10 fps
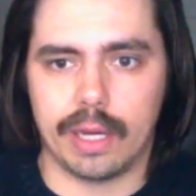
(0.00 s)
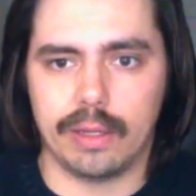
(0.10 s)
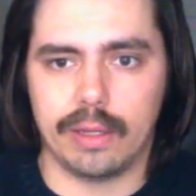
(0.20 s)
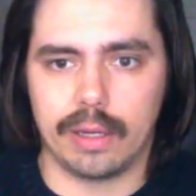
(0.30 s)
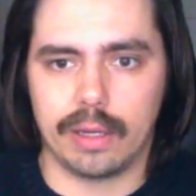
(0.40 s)
You
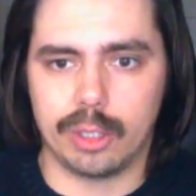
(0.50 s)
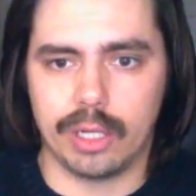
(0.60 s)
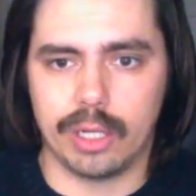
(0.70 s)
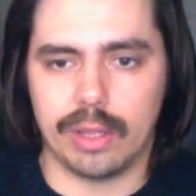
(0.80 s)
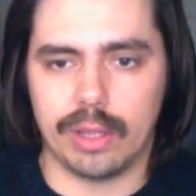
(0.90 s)
can
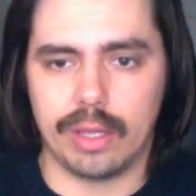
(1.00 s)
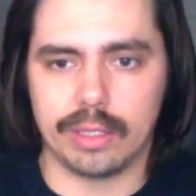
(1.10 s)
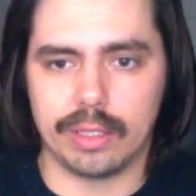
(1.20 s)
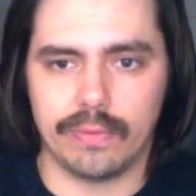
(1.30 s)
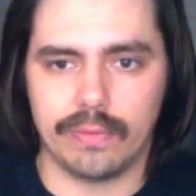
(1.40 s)
change the
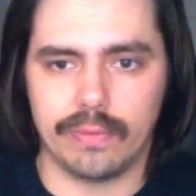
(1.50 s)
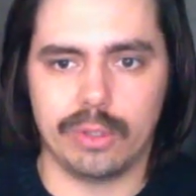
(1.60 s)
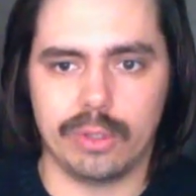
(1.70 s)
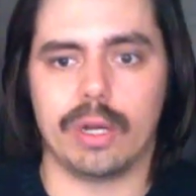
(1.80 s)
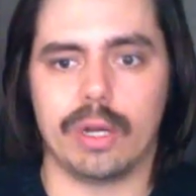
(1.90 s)
thickness of what you're
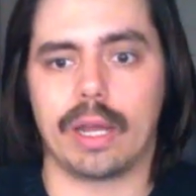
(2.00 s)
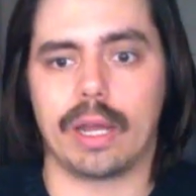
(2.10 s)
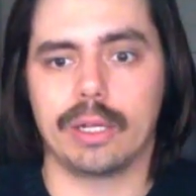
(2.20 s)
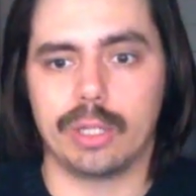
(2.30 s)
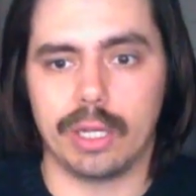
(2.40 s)
drawing. I could
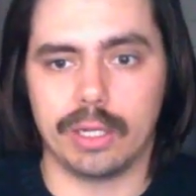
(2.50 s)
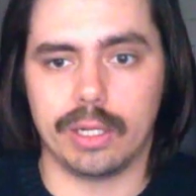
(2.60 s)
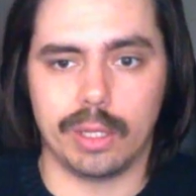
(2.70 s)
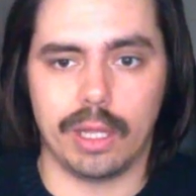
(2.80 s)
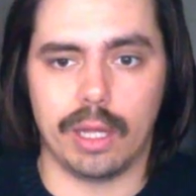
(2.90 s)

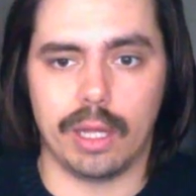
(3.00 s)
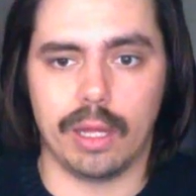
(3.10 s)
change the